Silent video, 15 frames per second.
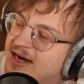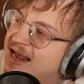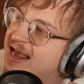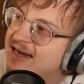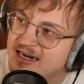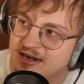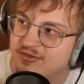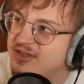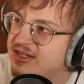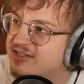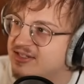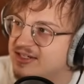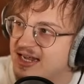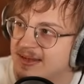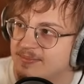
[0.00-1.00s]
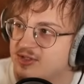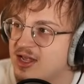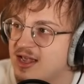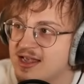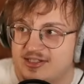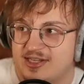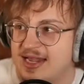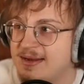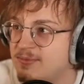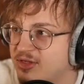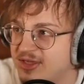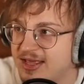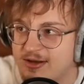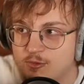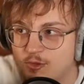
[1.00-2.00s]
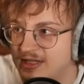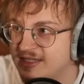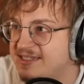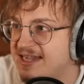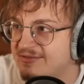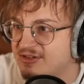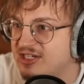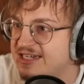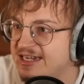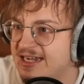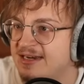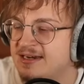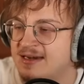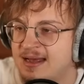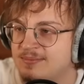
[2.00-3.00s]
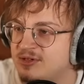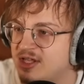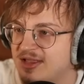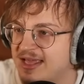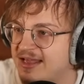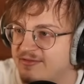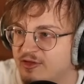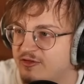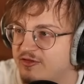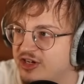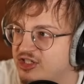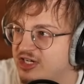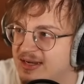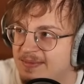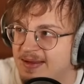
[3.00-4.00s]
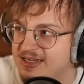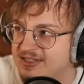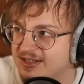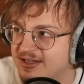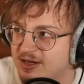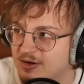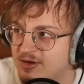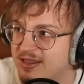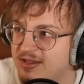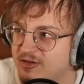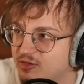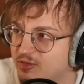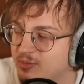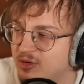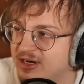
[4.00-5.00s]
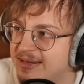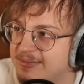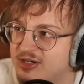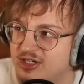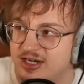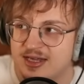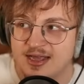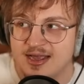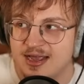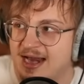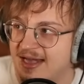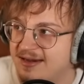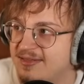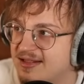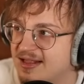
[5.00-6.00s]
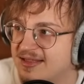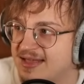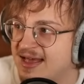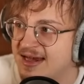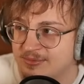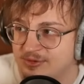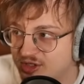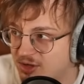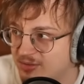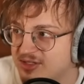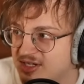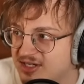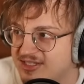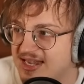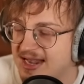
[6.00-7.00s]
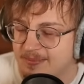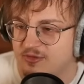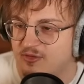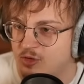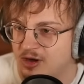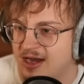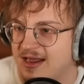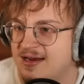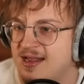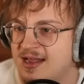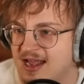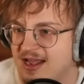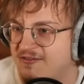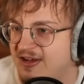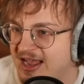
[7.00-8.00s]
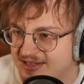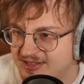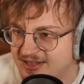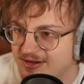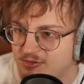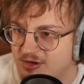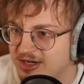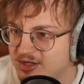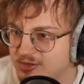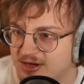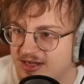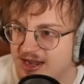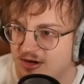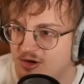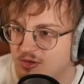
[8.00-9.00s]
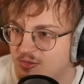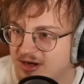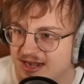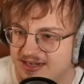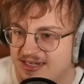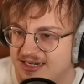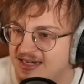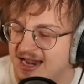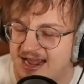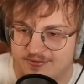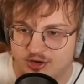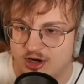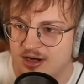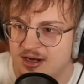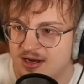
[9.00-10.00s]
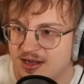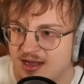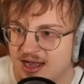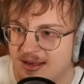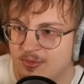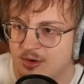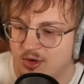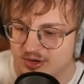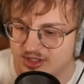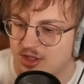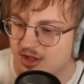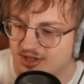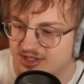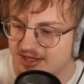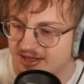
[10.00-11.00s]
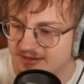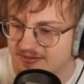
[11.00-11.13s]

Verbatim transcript: any of these attempts, same with like 117, I'm delaying for fishing, I'm accidentally going in there for pre-damaging, anything like that, I'm just always going to say it beforehand. If I accidentally run into an encounter on 119 ever, I'm always closing it.